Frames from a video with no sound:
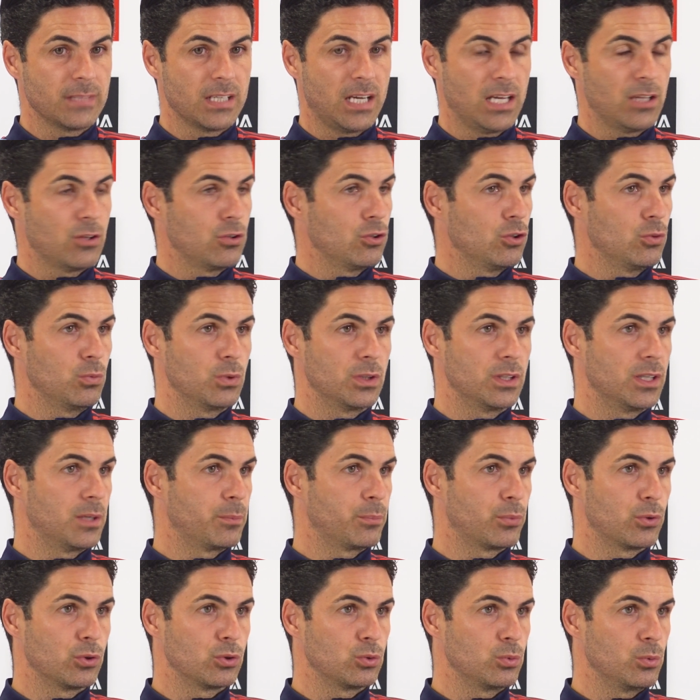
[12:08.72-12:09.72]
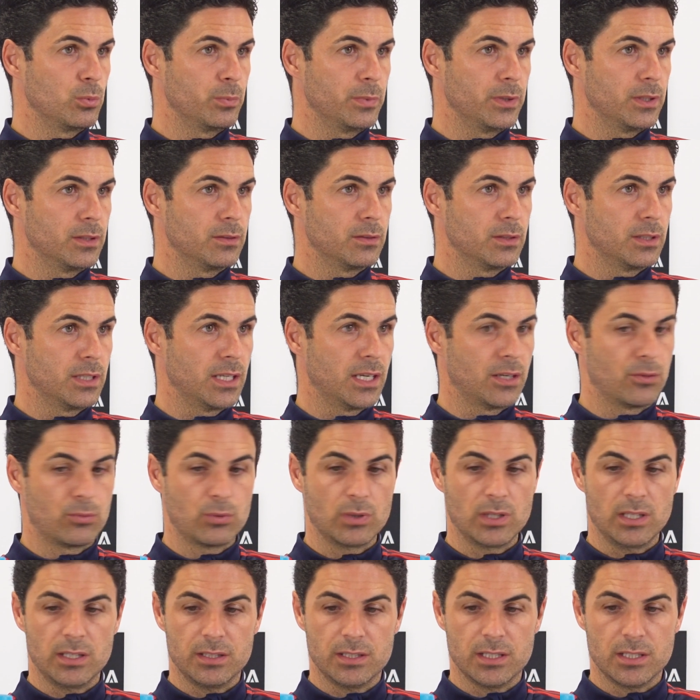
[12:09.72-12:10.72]
I don't know what that pros would be. They are
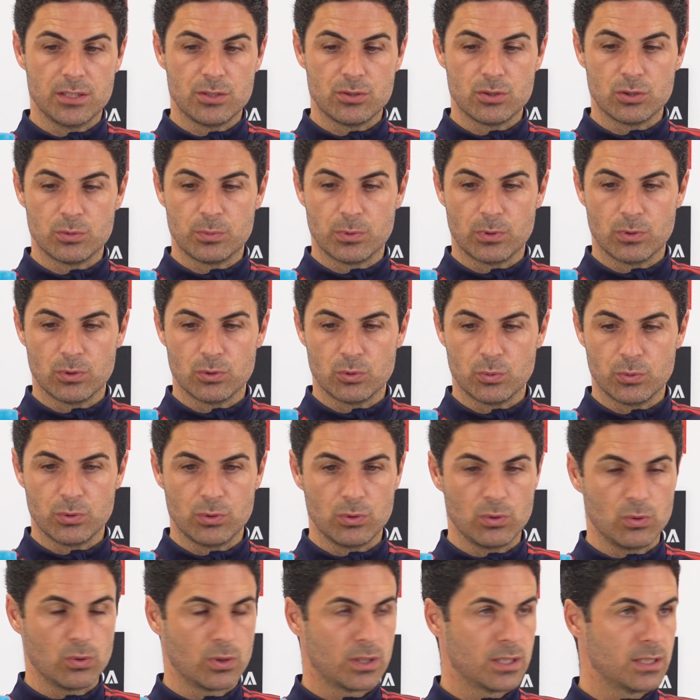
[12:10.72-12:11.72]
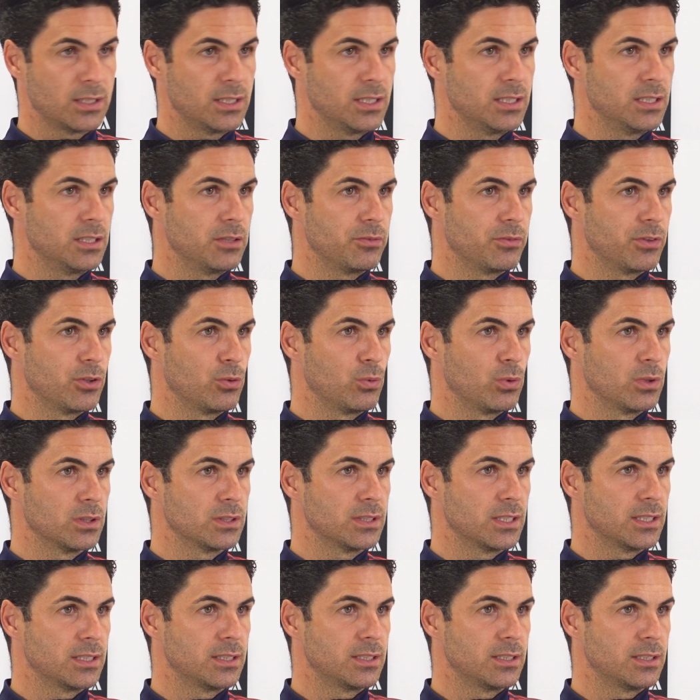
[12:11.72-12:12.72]
really dangerous because when you look at the individuals
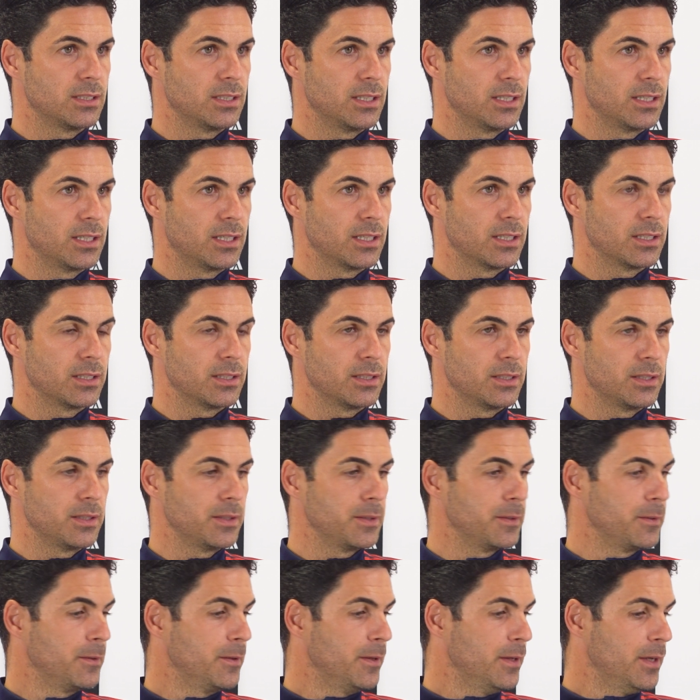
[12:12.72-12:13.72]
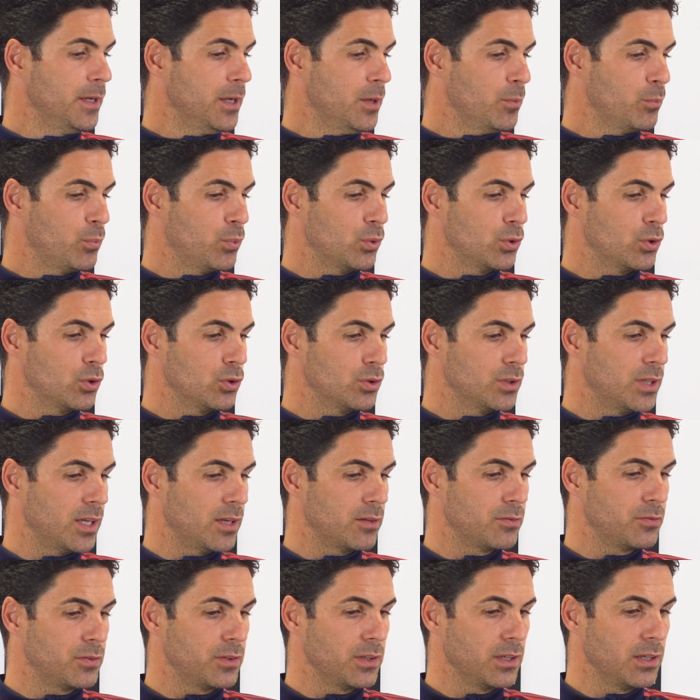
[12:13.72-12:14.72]
that they can put on
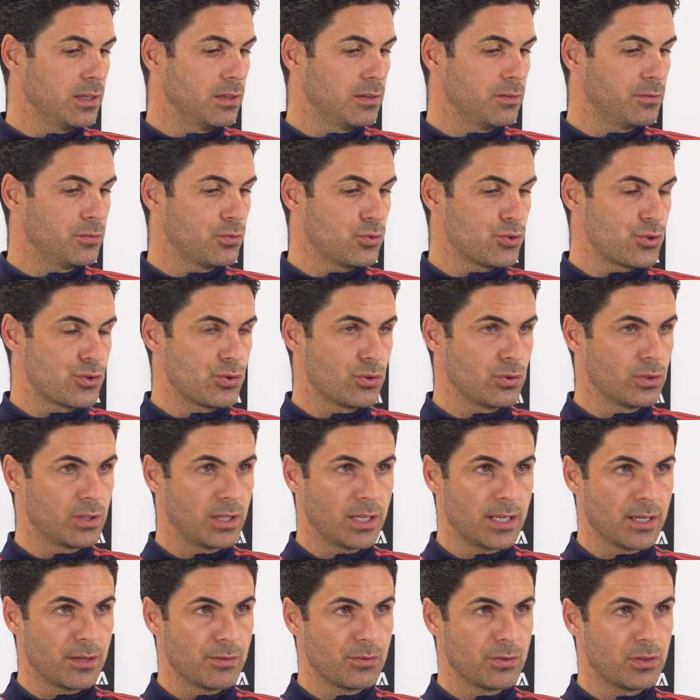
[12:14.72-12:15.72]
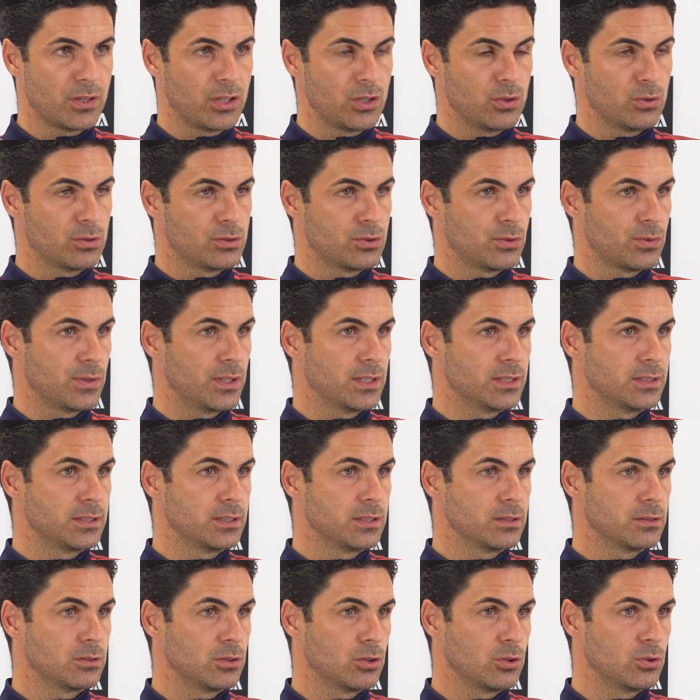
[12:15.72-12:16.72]
that field, for sure they have huge threats.
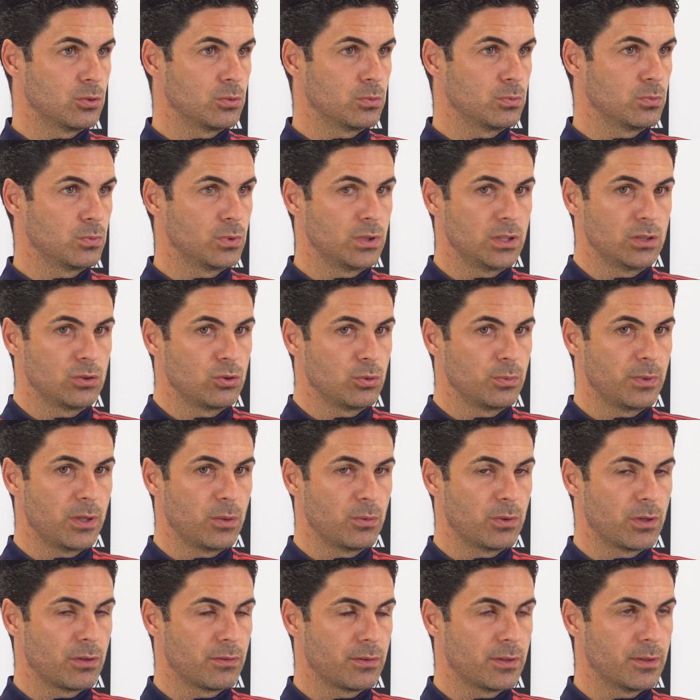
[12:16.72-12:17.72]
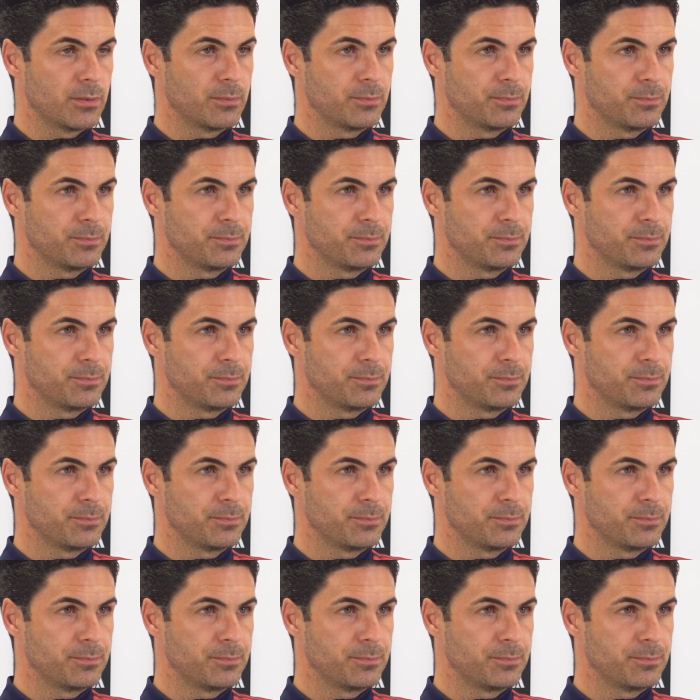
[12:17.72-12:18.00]
So we need to be aware of that.